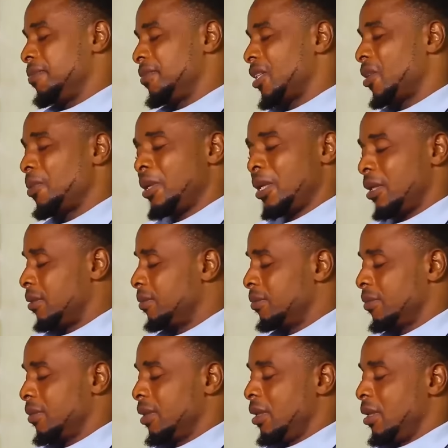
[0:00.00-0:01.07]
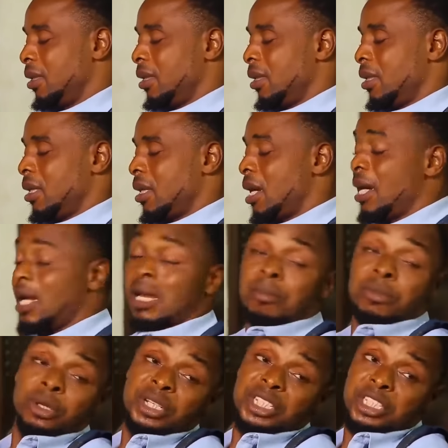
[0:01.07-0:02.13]
Okay. I am
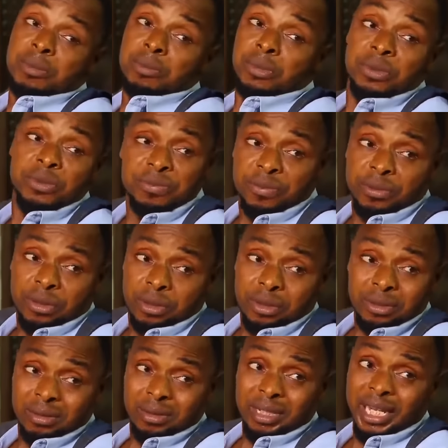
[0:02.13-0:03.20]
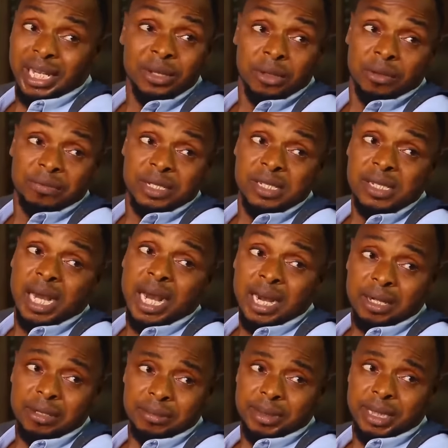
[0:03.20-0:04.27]
not in the mood for any of these
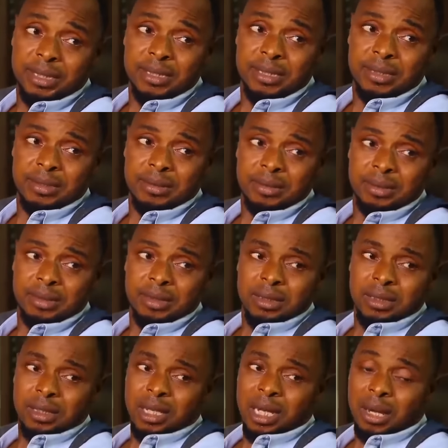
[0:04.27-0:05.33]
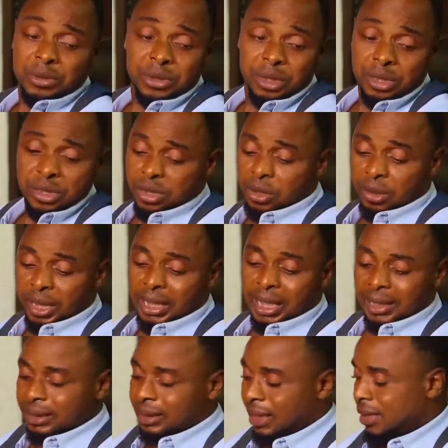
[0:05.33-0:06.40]
arguments. I'll just go in
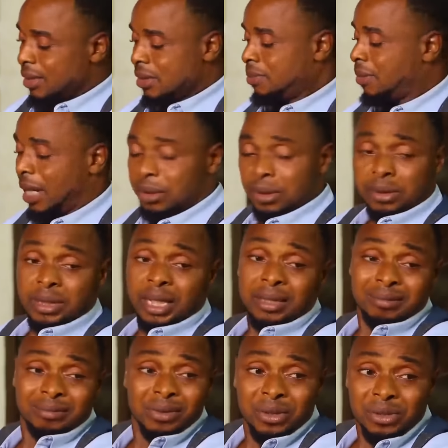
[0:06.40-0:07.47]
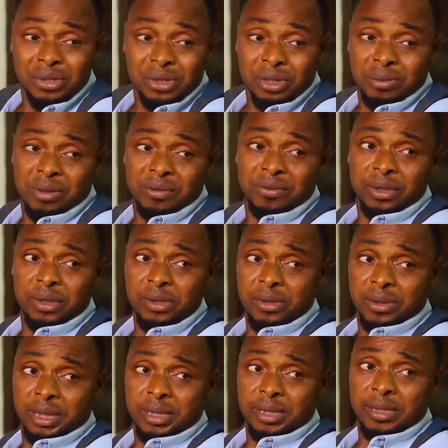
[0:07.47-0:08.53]
and change my clothes and hustle something for us to
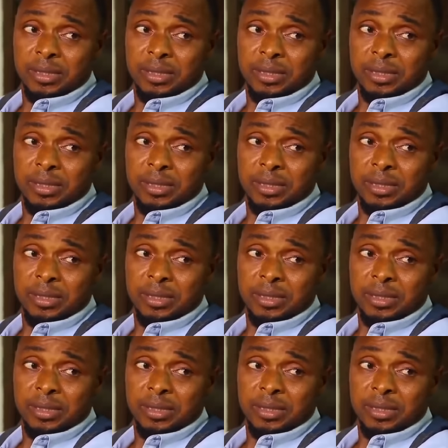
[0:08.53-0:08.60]
eat.